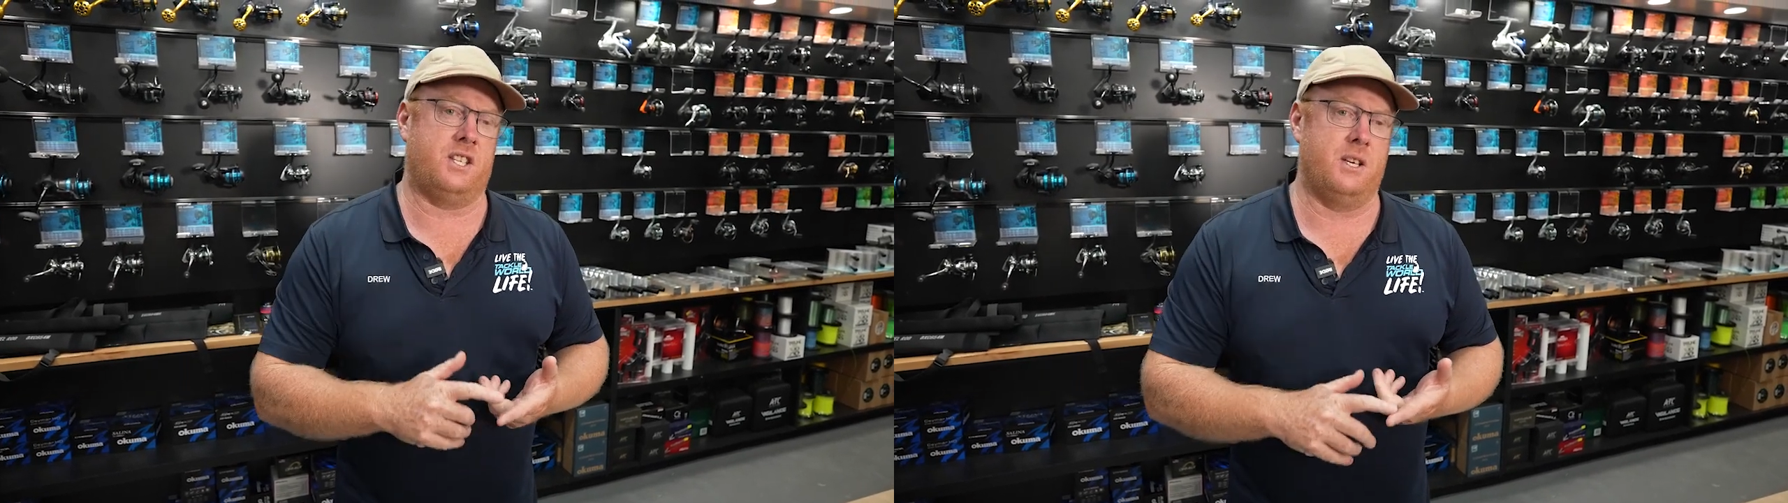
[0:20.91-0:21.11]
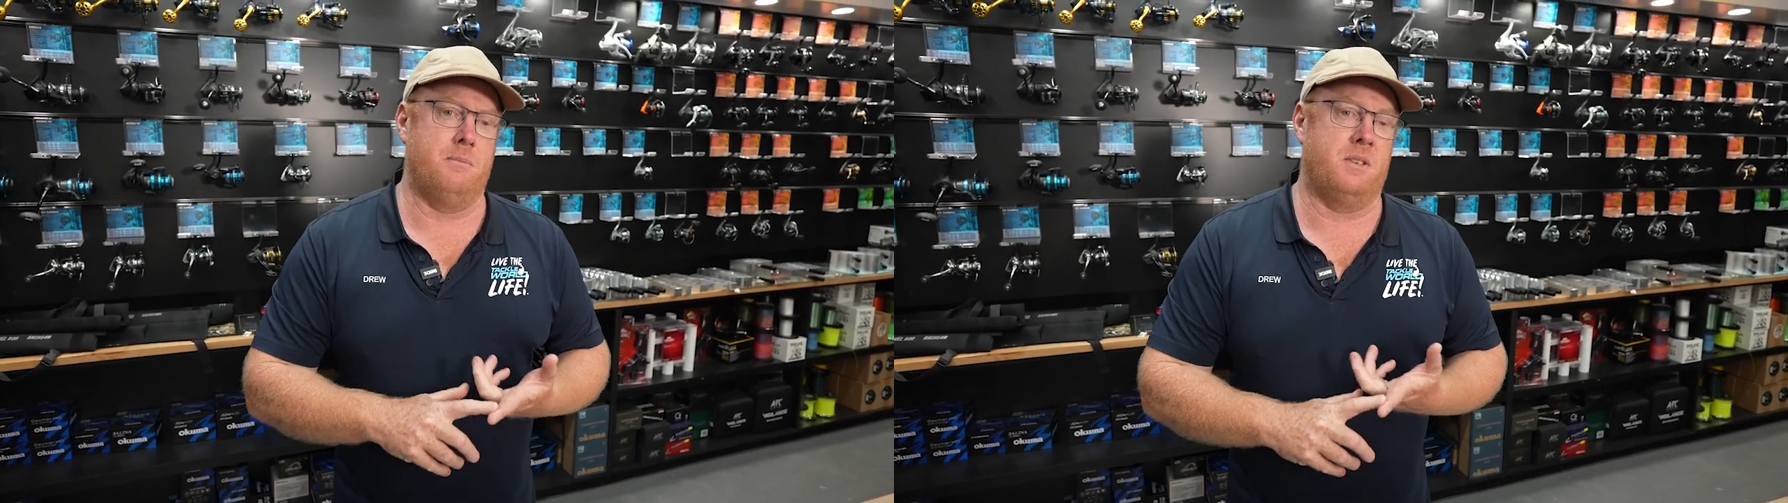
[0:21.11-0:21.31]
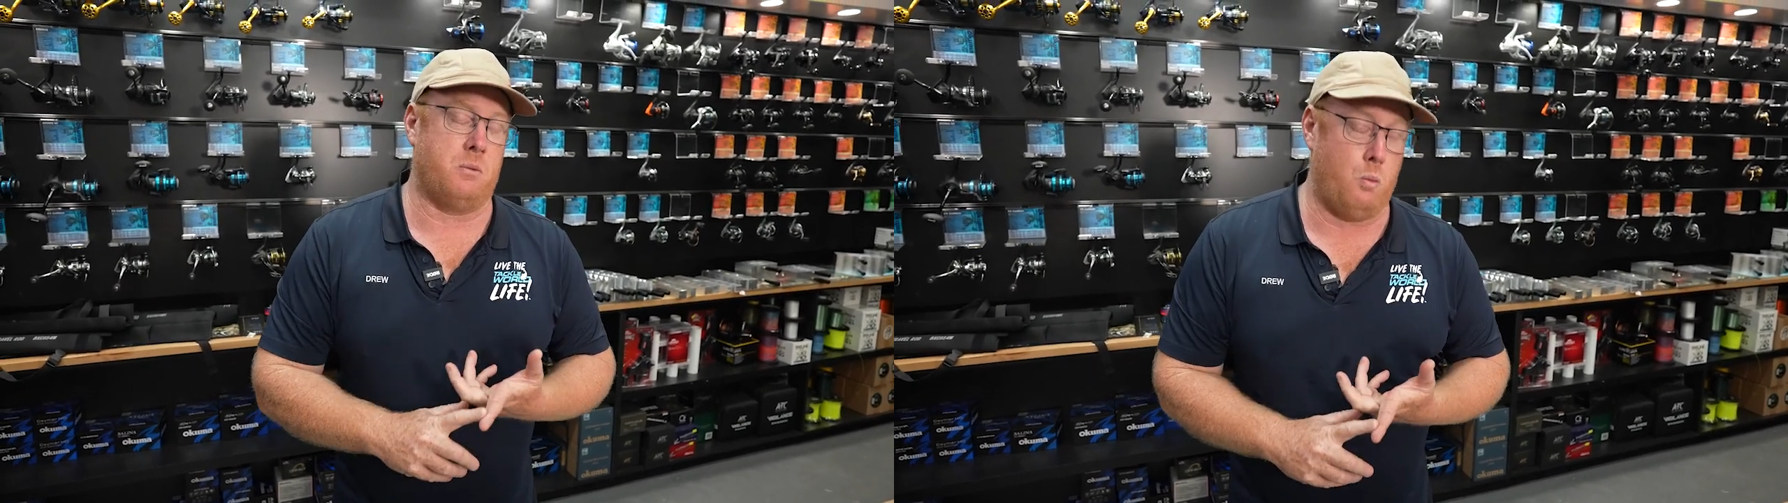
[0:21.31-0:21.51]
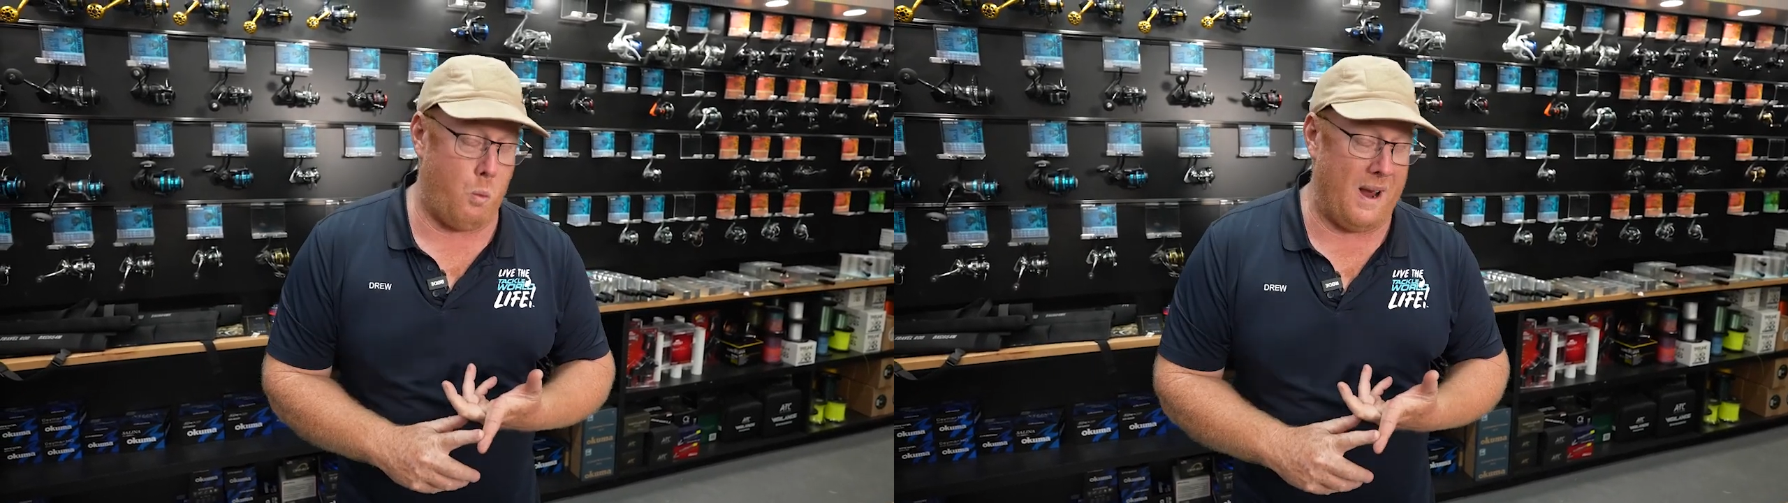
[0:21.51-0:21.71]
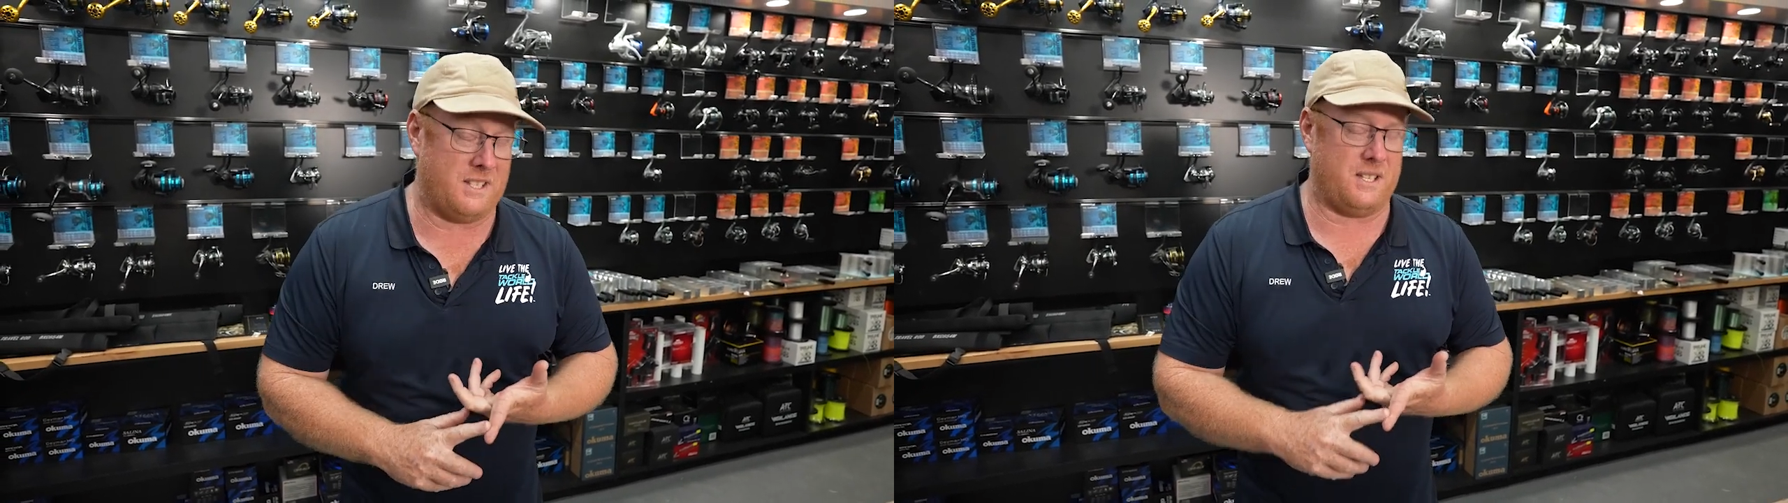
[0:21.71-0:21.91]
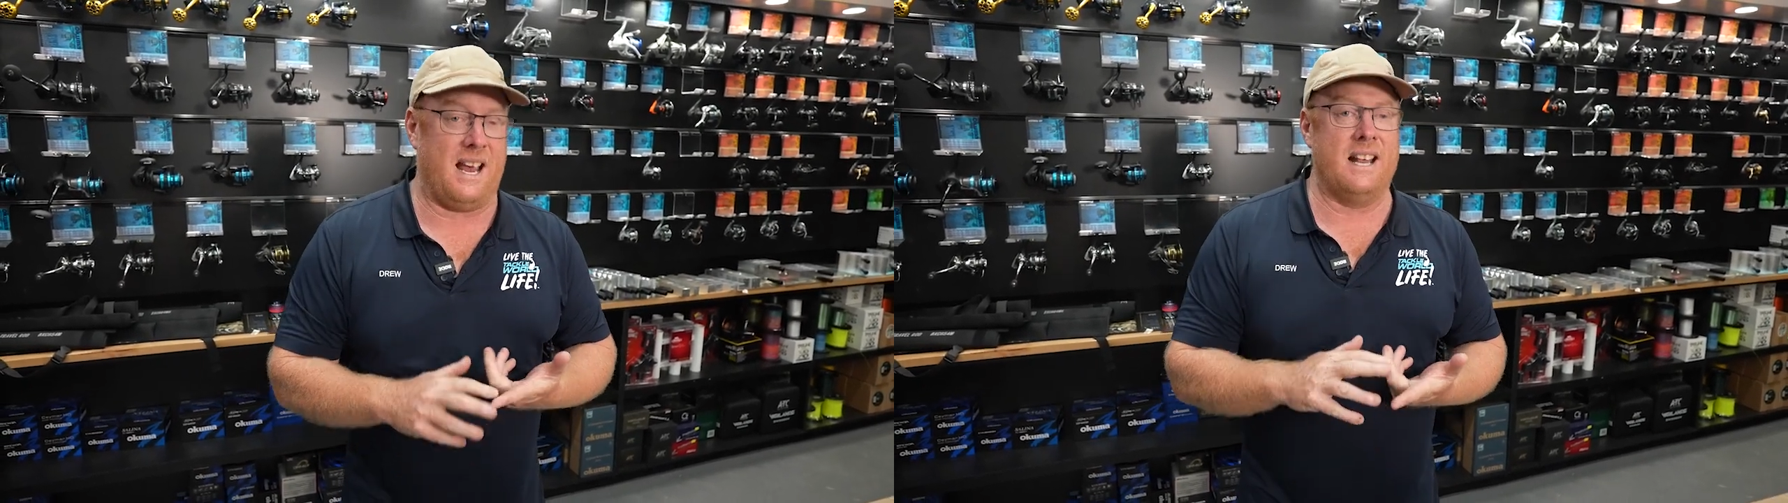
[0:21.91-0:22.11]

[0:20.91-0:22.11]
some west